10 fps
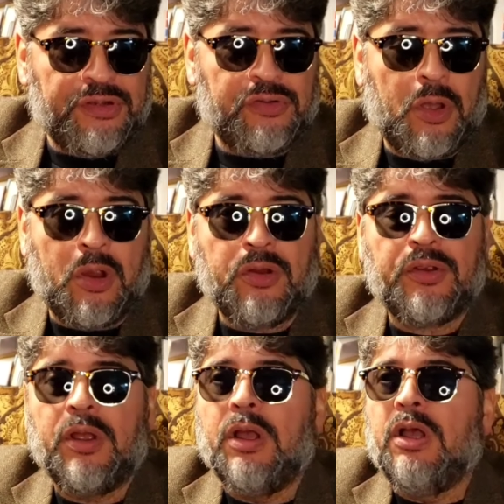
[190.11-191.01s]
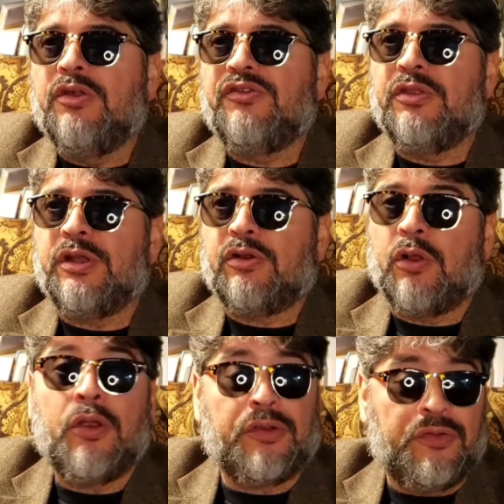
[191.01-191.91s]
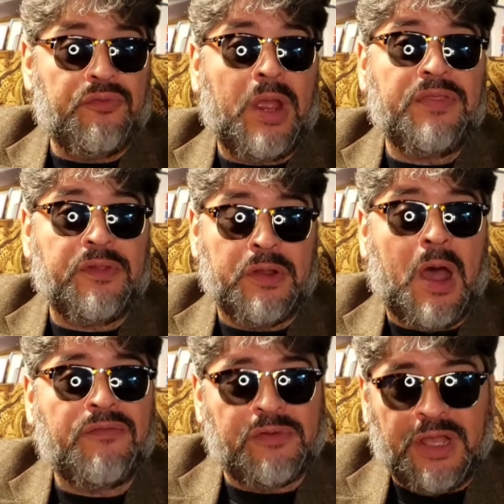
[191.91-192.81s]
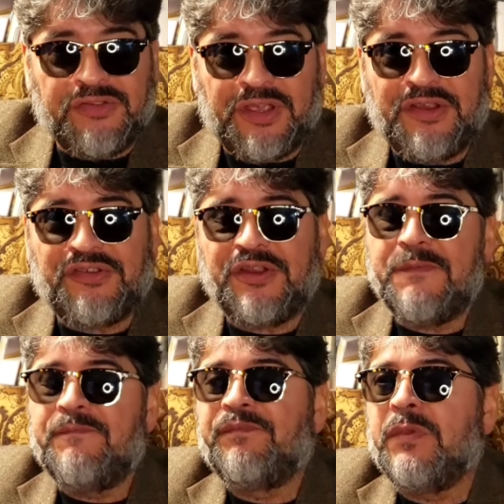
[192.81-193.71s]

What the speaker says: Clarke so that Clarke could write the novelization.